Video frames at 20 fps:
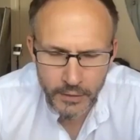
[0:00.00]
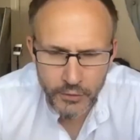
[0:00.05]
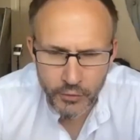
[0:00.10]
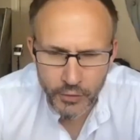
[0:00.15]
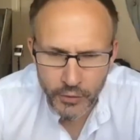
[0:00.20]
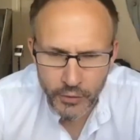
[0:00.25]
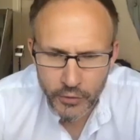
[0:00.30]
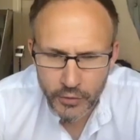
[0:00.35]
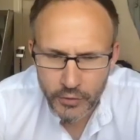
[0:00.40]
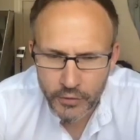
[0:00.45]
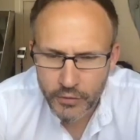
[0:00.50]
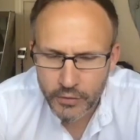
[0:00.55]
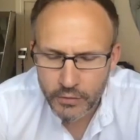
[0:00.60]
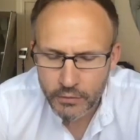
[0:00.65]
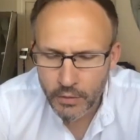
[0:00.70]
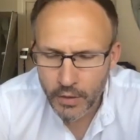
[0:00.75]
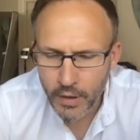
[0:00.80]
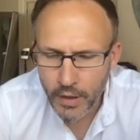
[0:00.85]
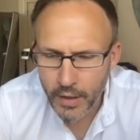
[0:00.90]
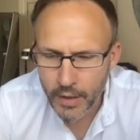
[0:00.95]
Richard.
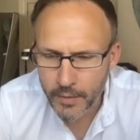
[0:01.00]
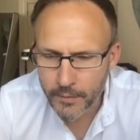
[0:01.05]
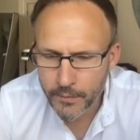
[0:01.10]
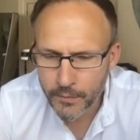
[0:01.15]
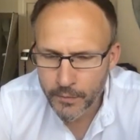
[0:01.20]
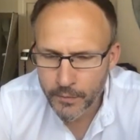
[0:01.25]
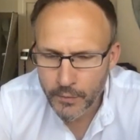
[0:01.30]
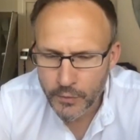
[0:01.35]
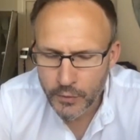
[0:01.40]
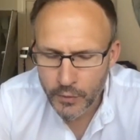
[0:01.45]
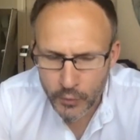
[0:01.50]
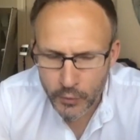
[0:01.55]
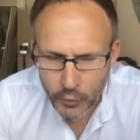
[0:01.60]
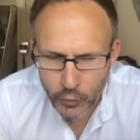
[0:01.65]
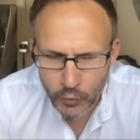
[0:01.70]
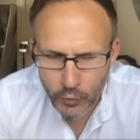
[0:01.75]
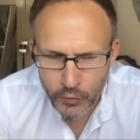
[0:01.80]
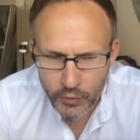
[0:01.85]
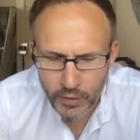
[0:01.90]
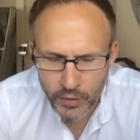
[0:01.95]
So the
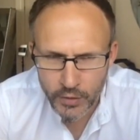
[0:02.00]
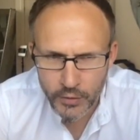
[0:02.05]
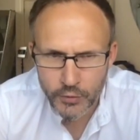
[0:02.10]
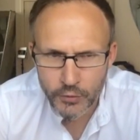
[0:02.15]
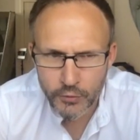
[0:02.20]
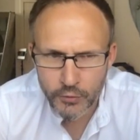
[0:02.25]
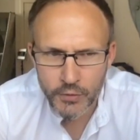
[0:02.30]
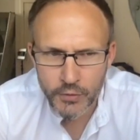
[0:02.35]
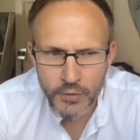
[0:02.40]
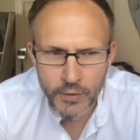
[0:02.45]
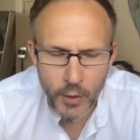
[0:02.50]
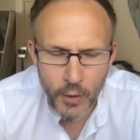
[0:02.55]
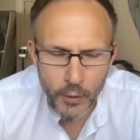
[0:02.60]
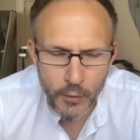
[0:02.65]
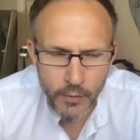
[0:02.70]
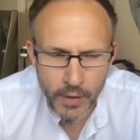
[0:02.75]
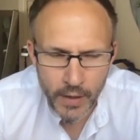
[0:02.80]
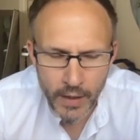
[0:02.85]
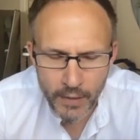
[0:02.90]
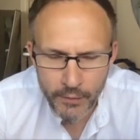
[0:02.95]
short answer is no,
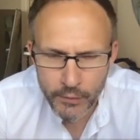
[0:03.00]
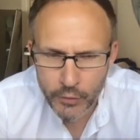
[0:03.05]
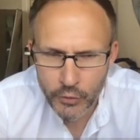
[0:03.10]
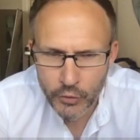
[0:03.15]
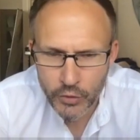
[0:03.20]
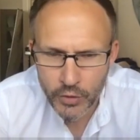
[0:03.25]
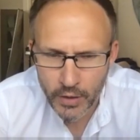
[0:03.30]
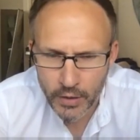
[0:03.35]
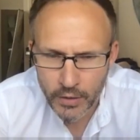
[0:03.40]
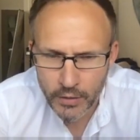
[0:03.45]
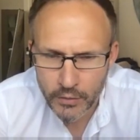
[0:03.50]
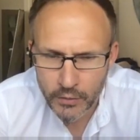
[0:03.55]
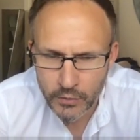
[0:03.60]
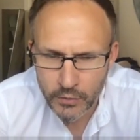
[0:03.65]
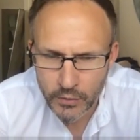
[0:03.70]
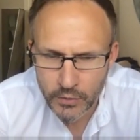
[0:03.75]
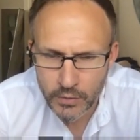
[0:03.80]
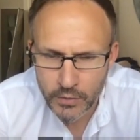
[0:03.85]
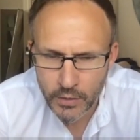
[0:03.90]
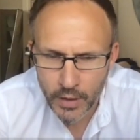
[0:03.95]
they haven't changed.